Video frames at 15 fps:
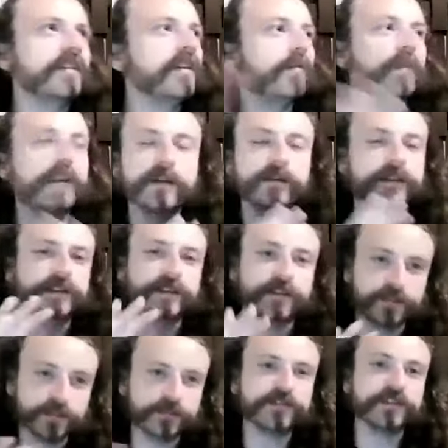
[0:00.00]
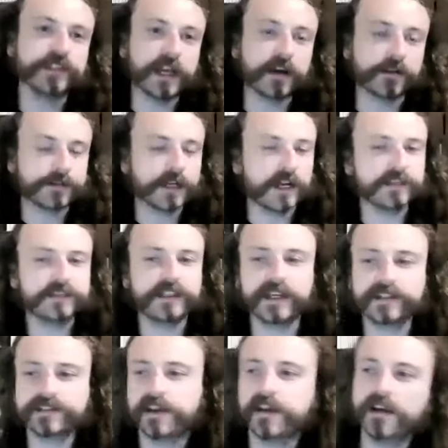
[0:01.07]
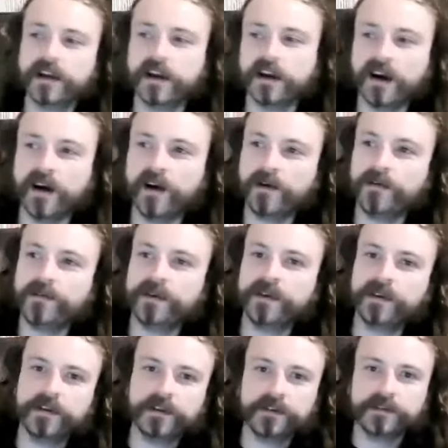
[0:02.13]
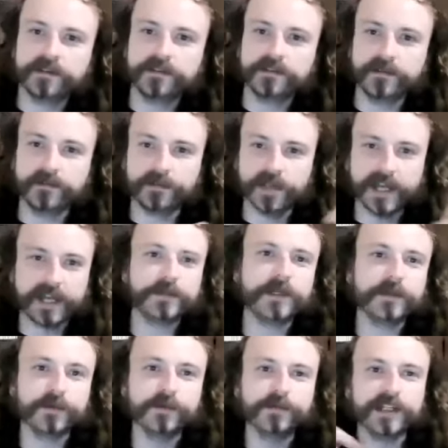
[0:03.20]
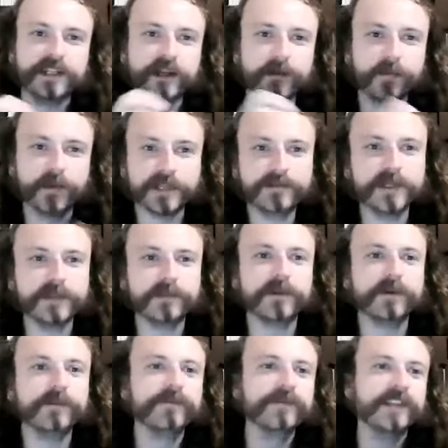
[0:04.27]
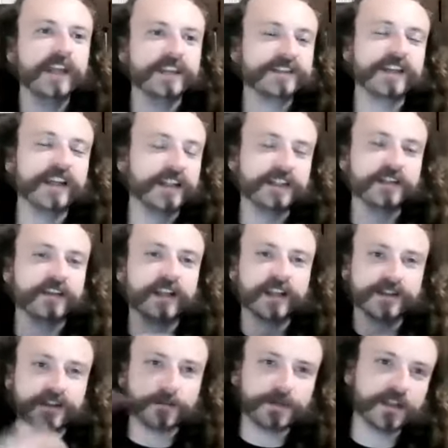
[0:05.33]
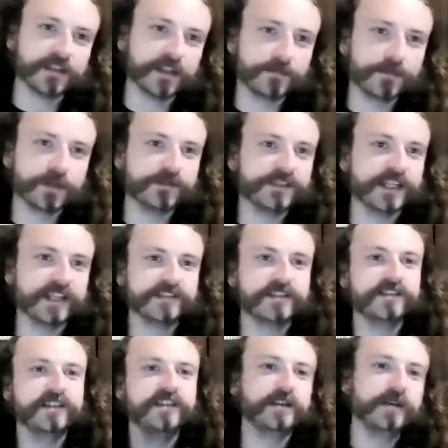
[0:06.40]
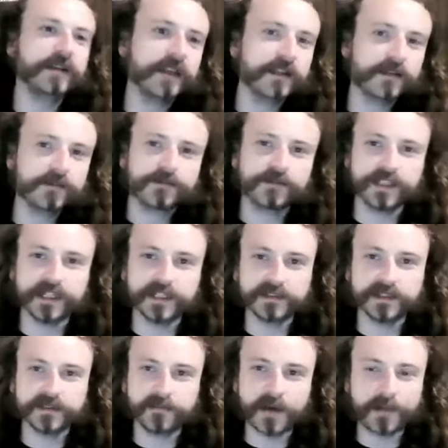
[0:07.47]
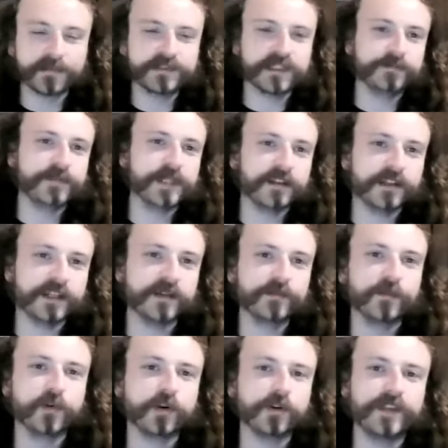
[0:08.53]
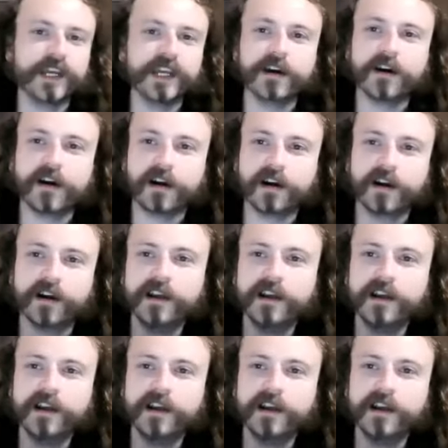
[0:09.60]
whatever, usually out of context, of Black people beating up white people and saying either that they're BLM protesters or they represent BLM, or they are,